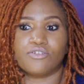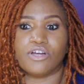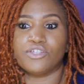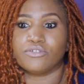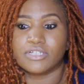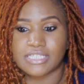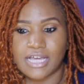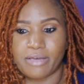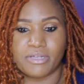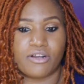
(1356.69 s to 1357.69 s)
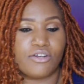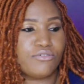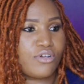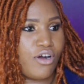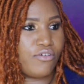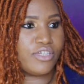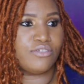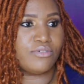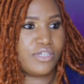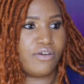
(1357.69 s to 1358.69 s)
Are you on assignment? Are you called? And
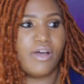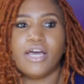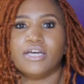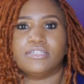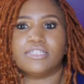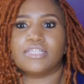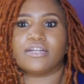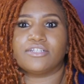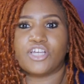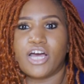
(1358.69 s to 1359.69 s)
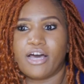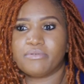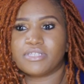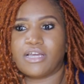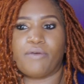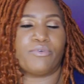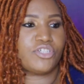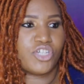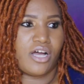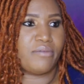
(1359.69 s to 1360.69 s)
you will know. It's not a job to say, I want a
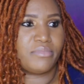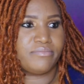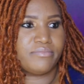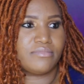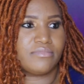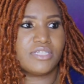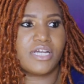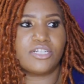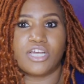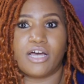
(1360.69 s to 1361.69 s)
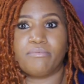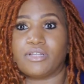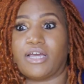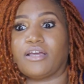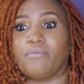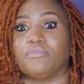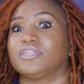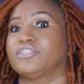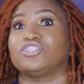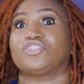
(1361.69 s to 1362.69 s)
job. It's not a job like, I'm
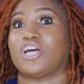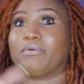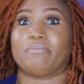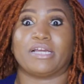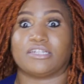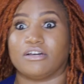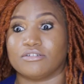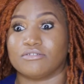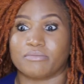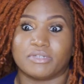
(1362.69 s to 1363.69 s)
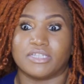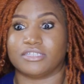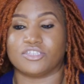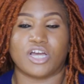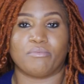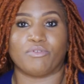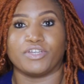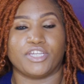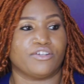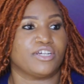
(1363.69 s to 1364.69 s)
gonna get this job at McDonald's. I'm gonna get this job over
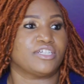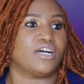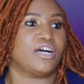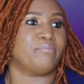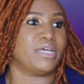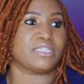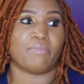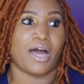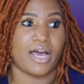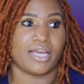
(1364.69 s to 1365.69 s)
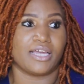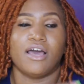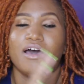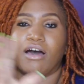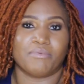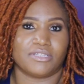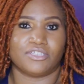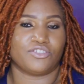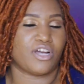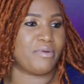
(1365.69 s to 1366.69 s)
here at Best Buy. I'm gonna get
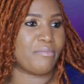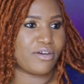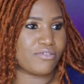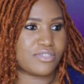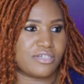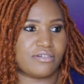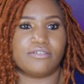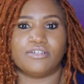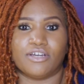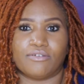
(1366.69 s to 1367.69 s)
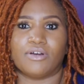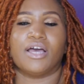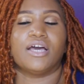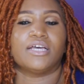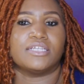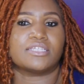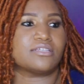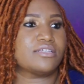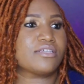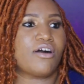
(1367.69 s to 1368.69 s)
this job at Micro Center. No, it's
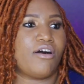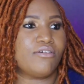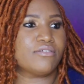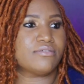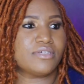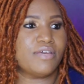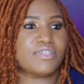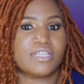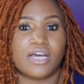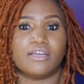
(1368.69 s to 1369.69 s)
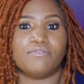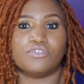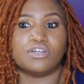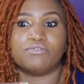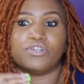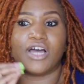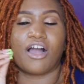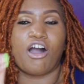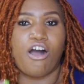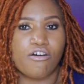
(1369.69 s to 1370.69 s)
a call. If you're
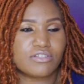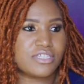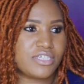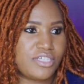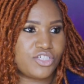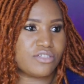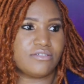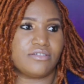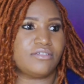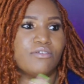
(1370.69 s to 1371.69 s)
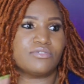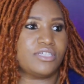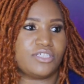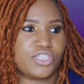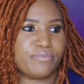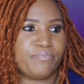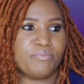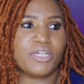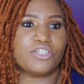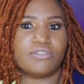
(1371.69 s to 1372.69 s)
not called to teach, don't teach,
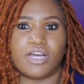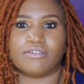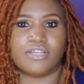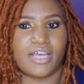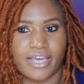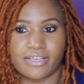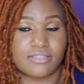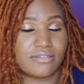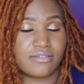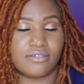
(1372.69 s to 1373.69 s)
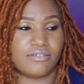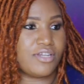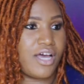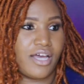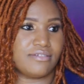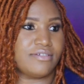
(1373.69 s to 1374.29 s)
because you're not gonna last. You're not.